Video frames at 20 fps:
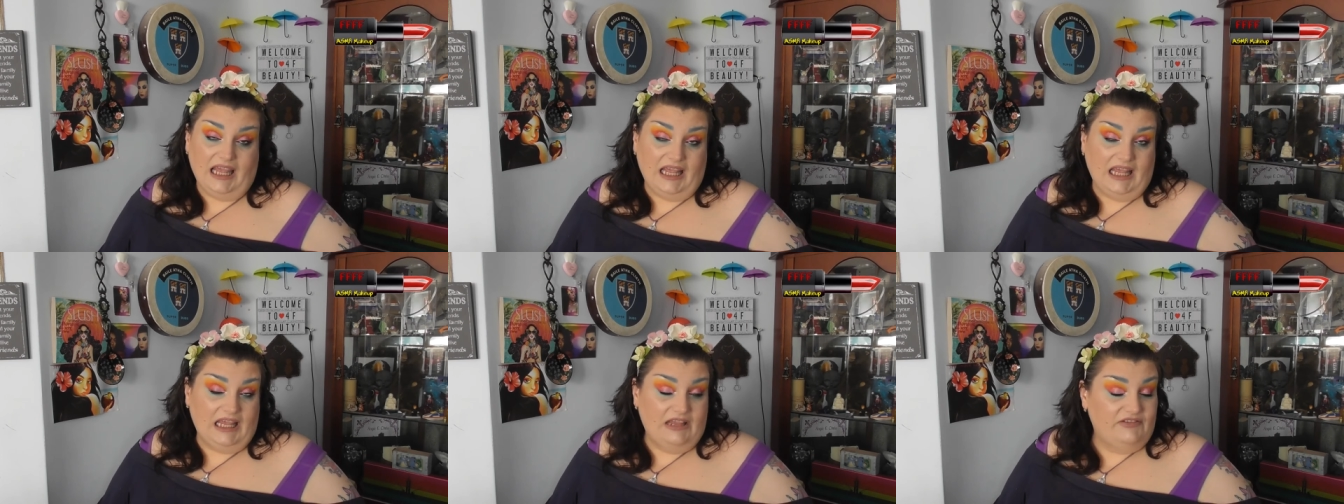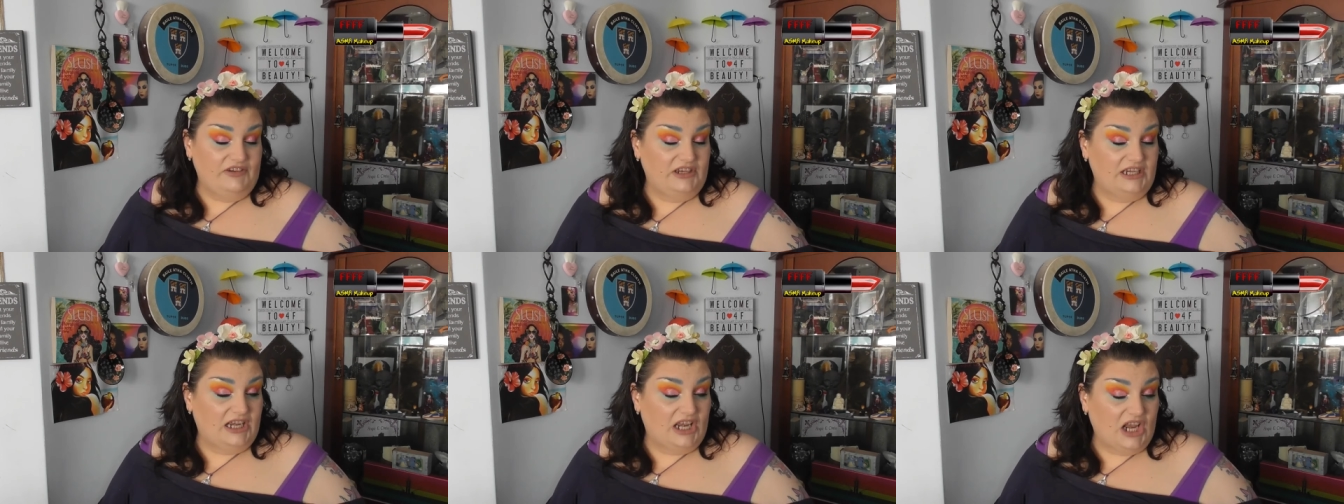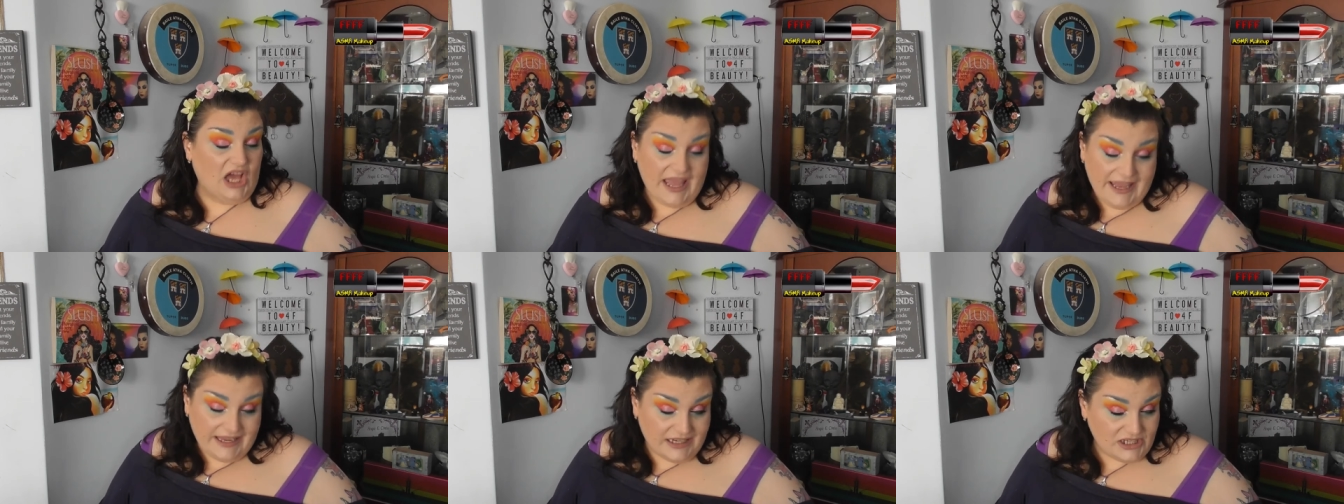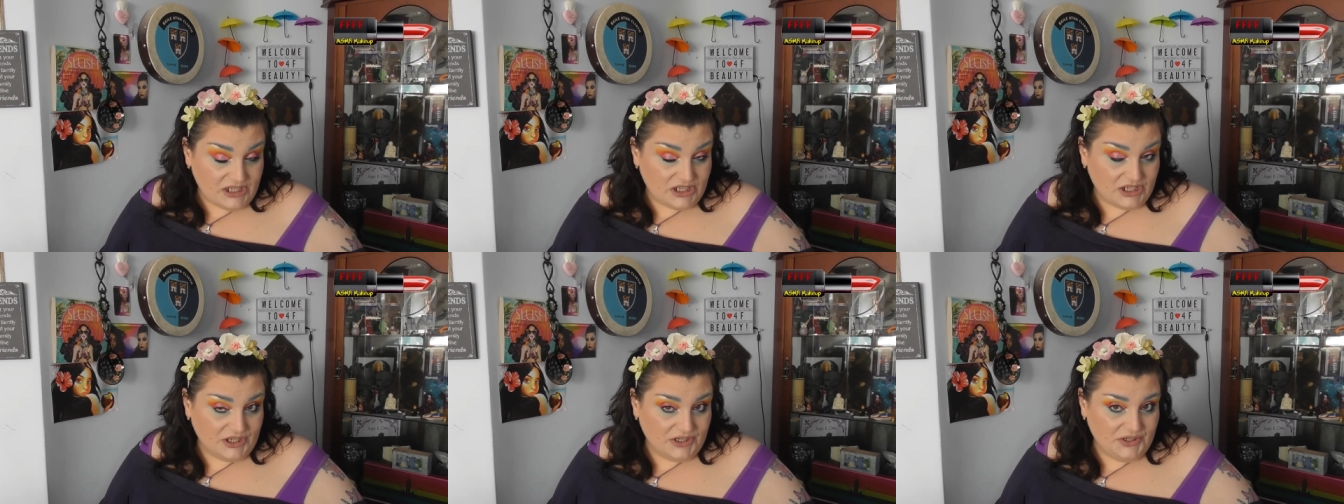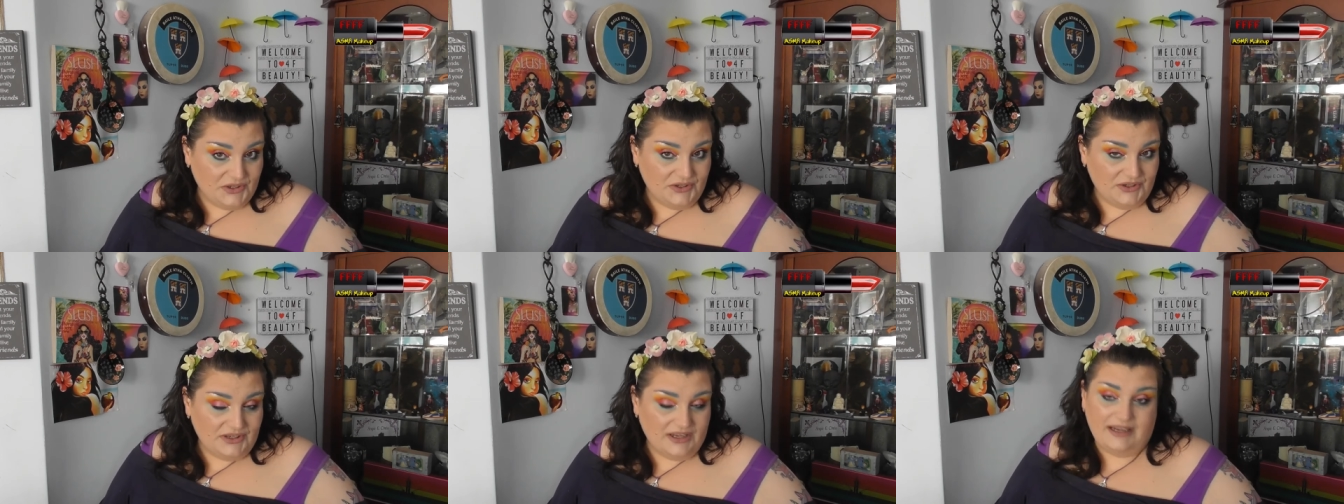if you'd like
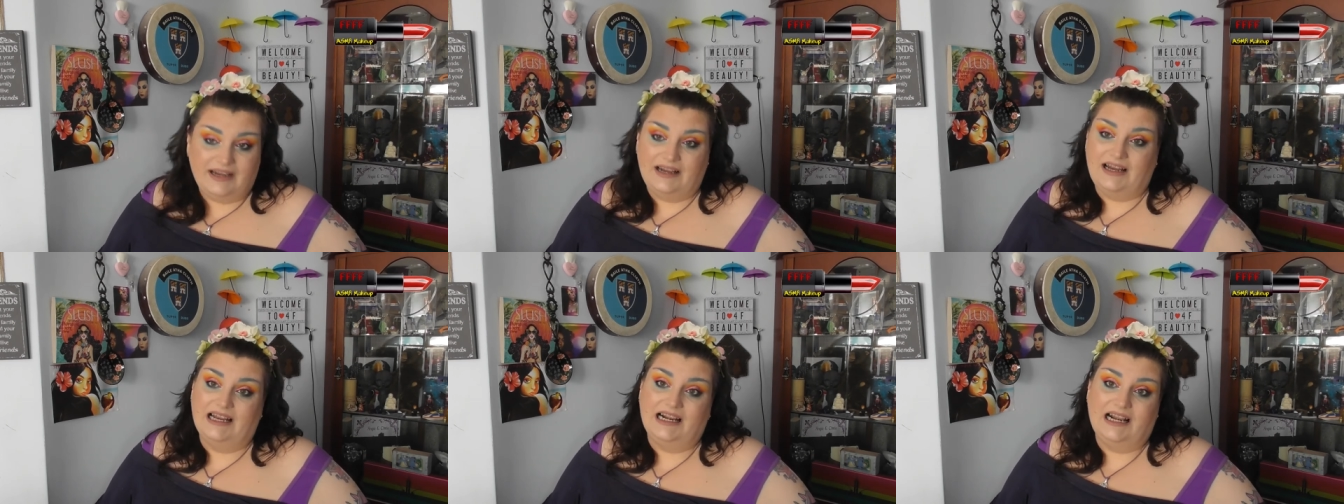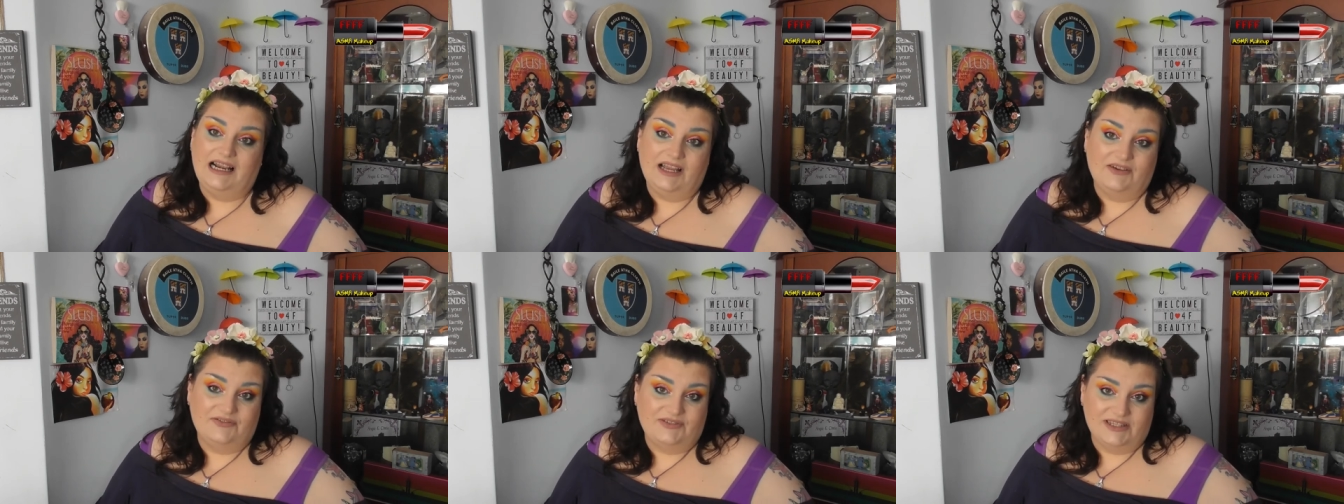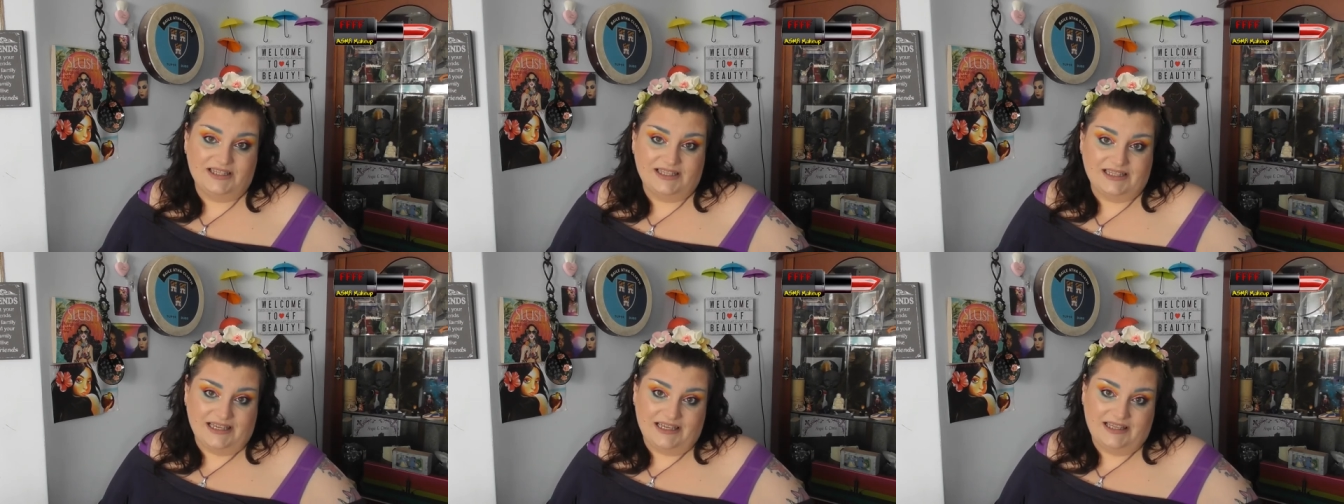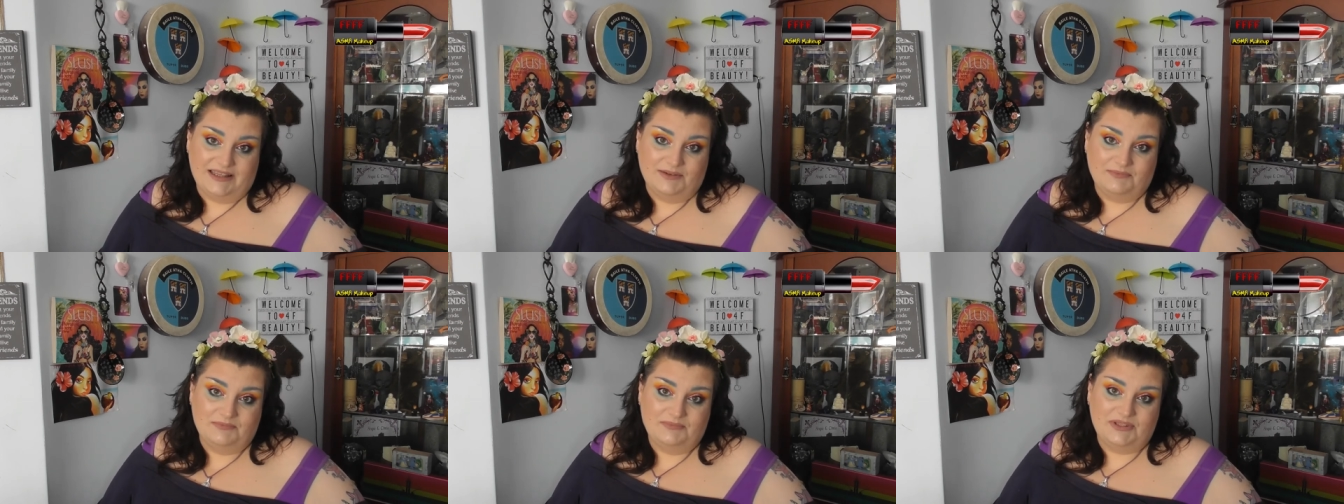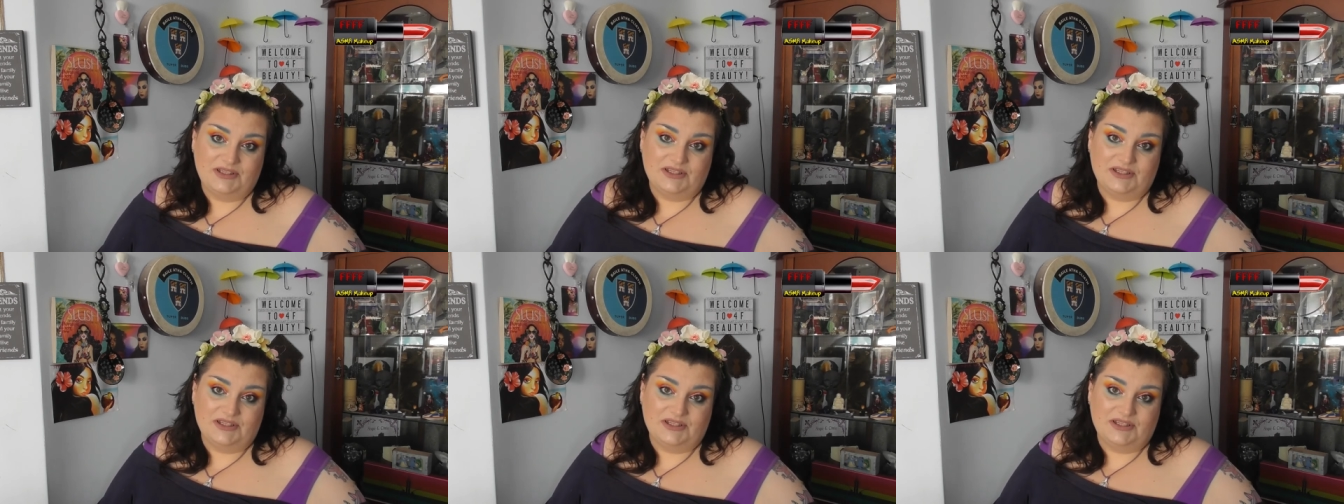to, I'd love to see them,